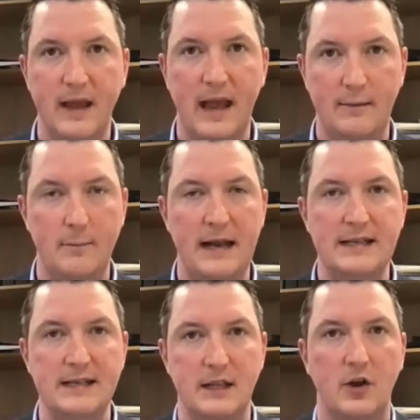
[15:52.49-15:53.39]
it
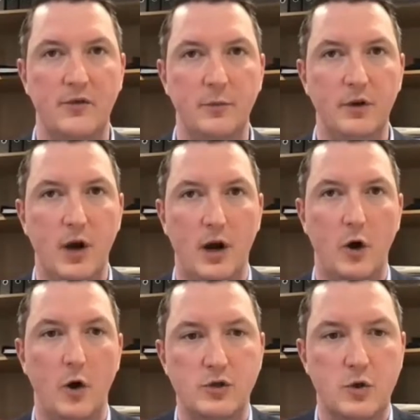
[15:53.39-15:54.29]
means that the government are
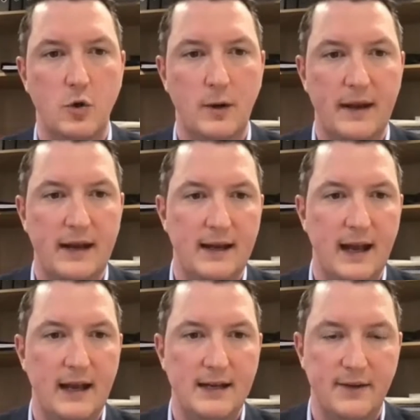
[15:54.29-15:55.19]
always going to be
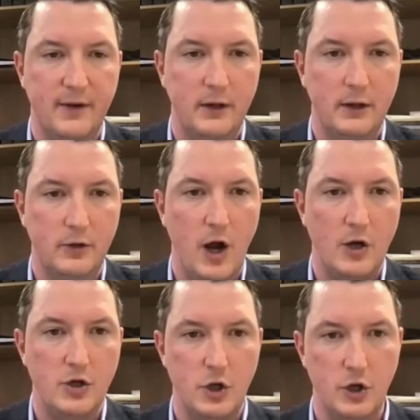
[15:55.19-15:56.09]
in difficult
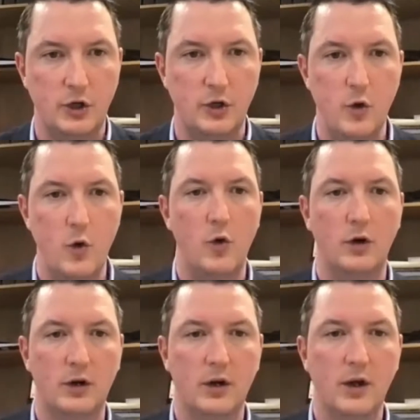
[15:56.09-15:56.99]
ground to ignore